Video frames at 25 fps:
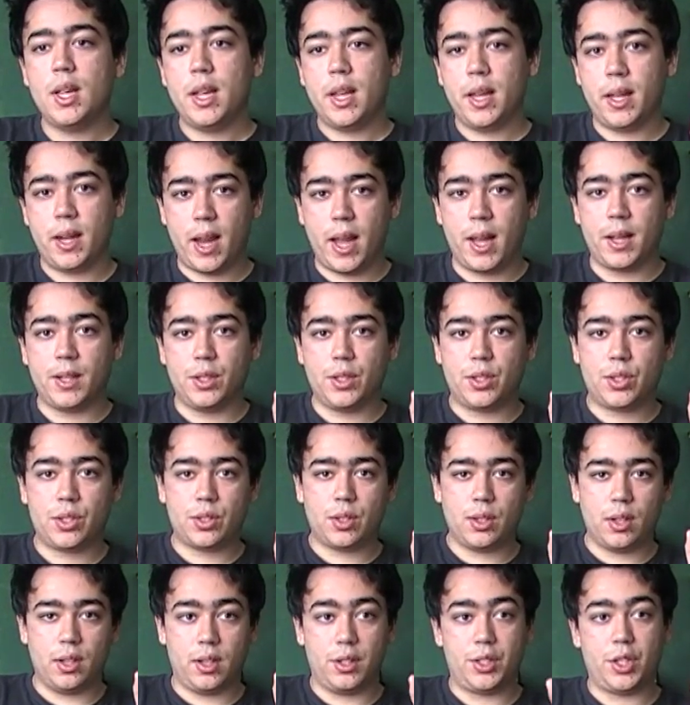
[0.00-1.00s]
It
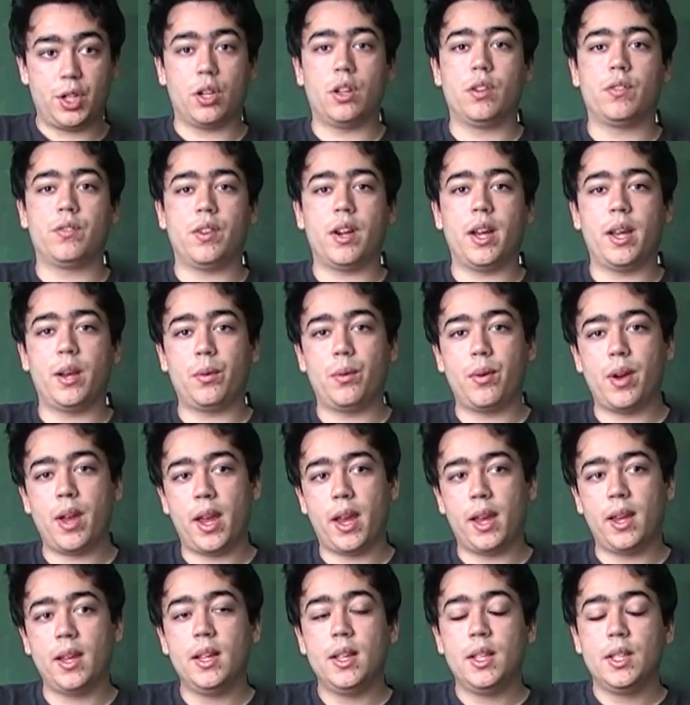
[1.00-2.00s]
ends in a terrifying
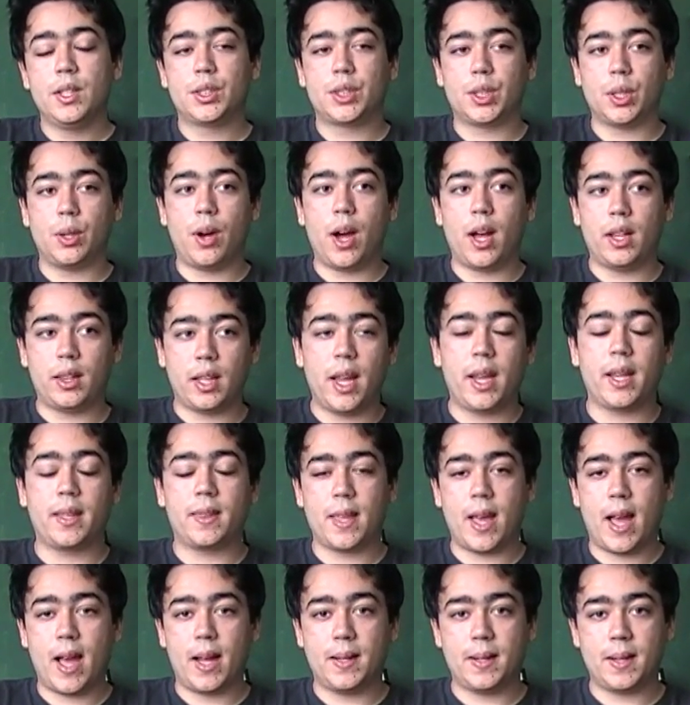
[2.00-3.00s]
way. So I like
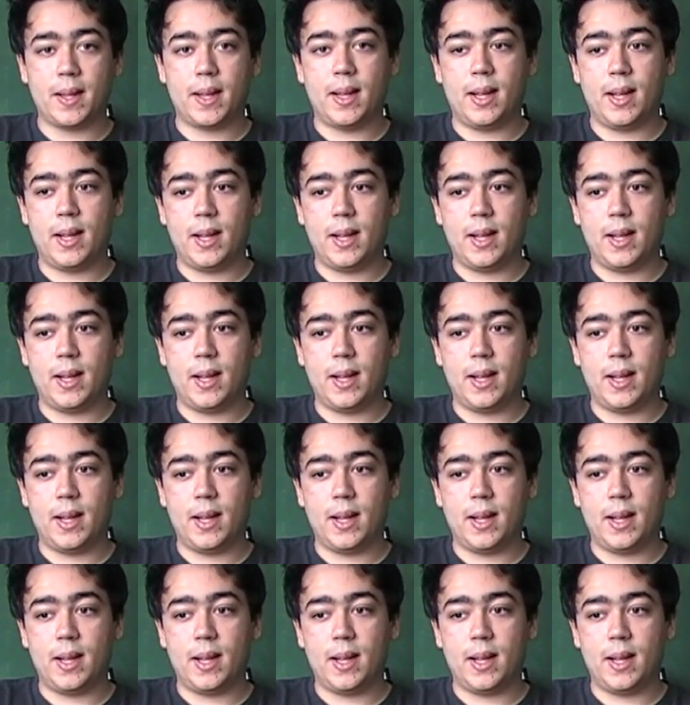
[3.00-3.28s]
that.